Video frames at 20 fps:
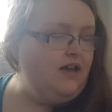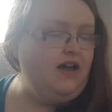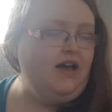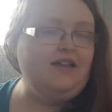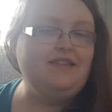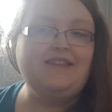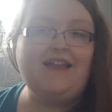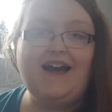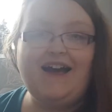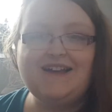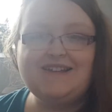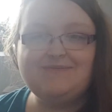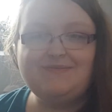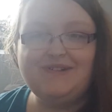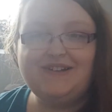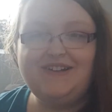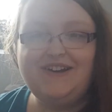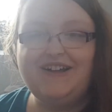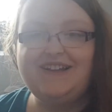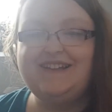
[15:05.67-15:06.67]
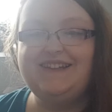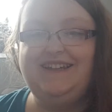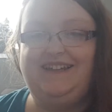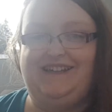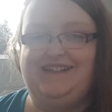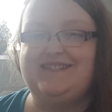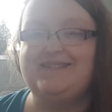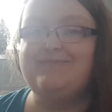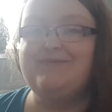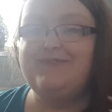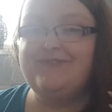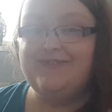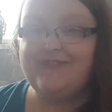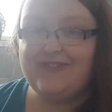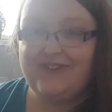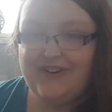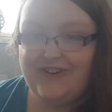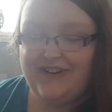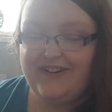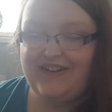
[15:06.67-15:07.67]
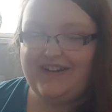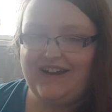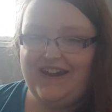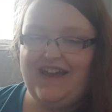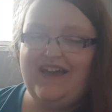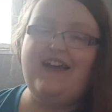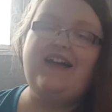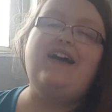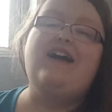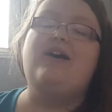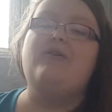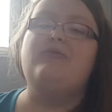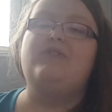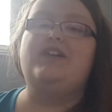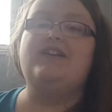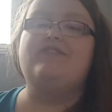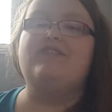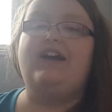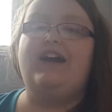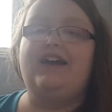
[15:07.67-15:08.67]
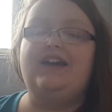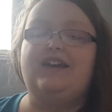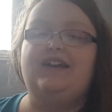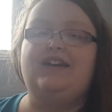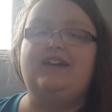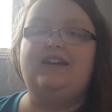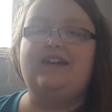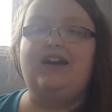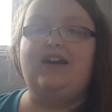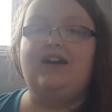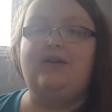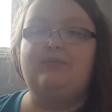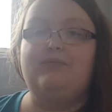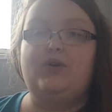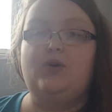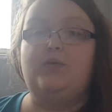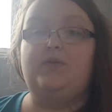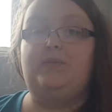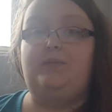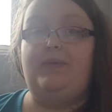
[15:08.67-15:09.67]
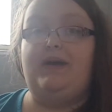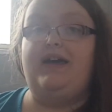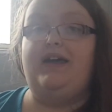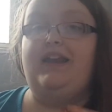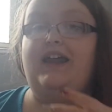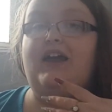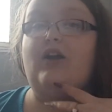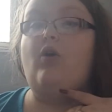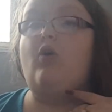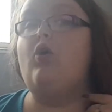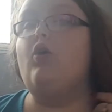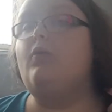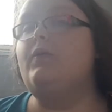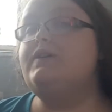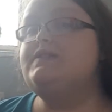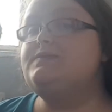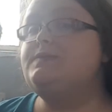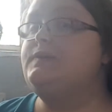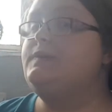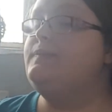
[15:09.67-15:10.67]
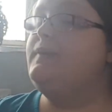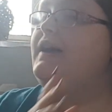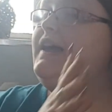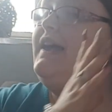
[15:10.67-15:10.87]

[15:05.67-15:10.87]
last but not least, whenever I go to bed, I always put my